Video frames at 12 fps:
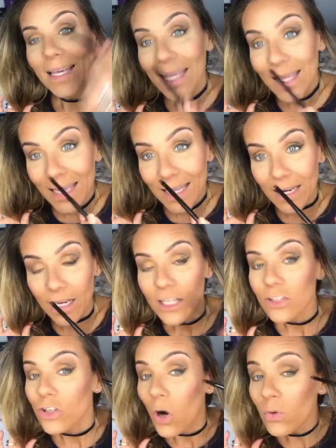in.
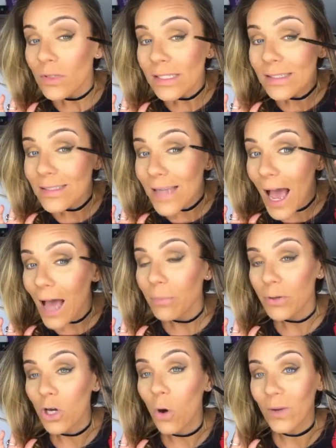Don't
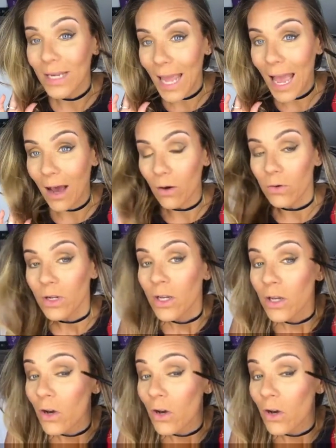stop going out.